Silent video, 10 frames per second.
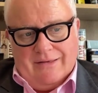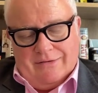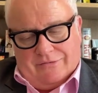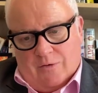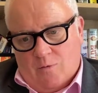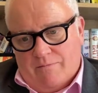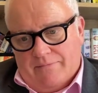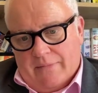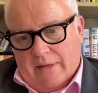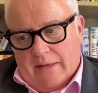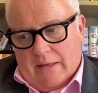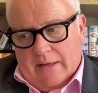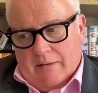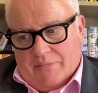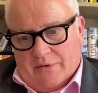So
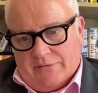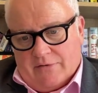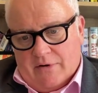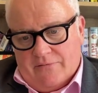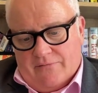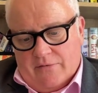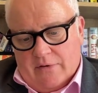price growth